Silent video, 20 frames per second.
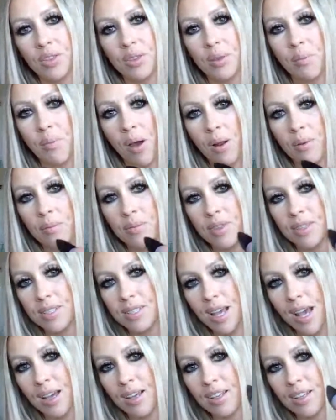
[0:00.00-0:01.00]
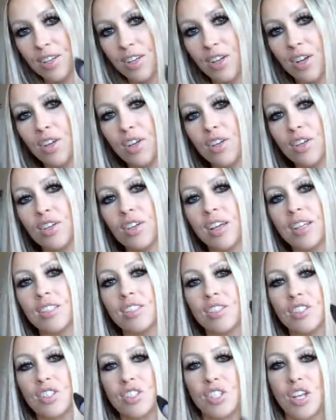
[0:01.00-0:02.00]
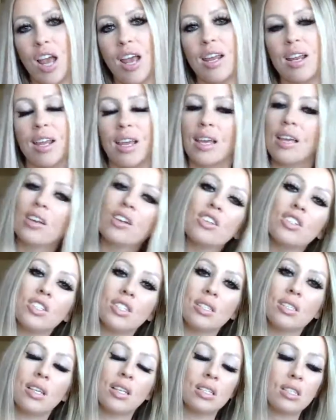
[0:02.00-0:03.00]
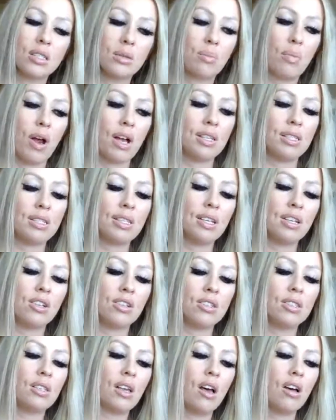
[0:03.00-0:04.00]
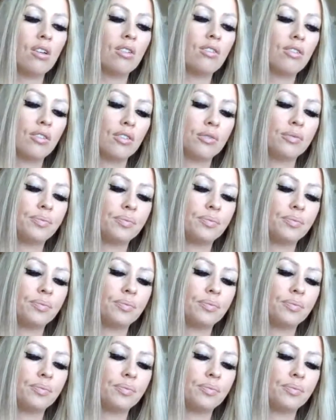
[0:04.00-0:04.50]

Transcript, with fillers: on the bottom of the deck. You guys are shining. You're just expressing yourself.